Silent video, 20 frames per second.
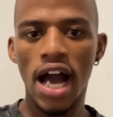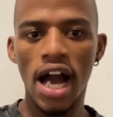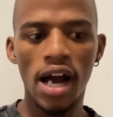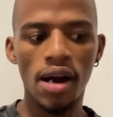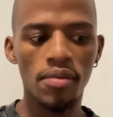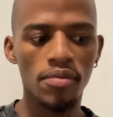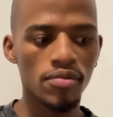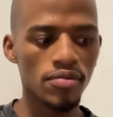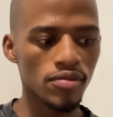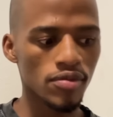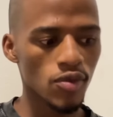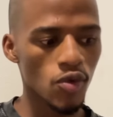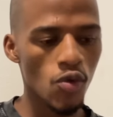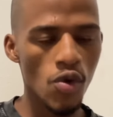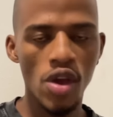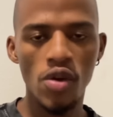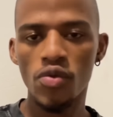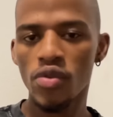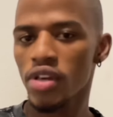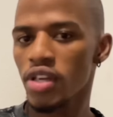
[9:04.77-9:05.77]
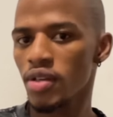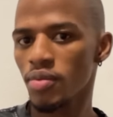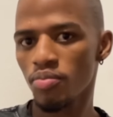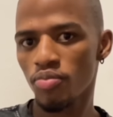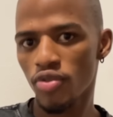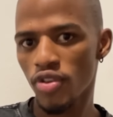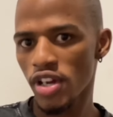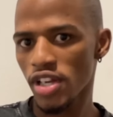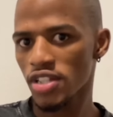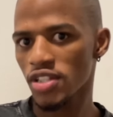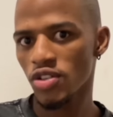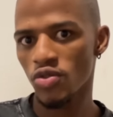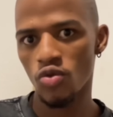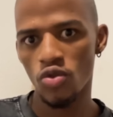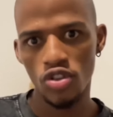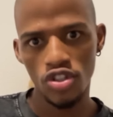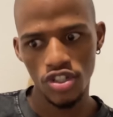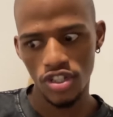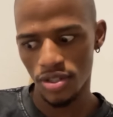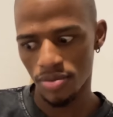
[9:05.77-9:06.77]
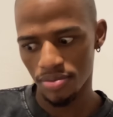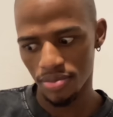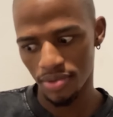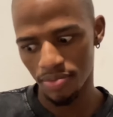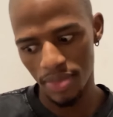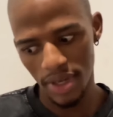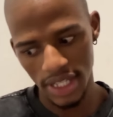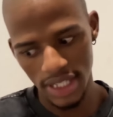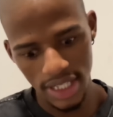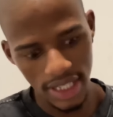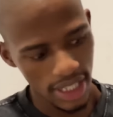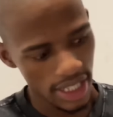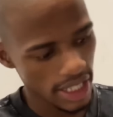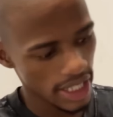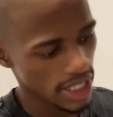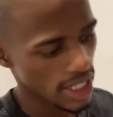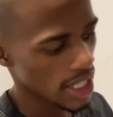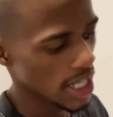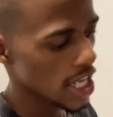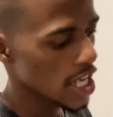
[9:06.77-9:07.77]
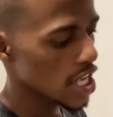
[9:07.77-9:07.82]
where we praise and worship basically.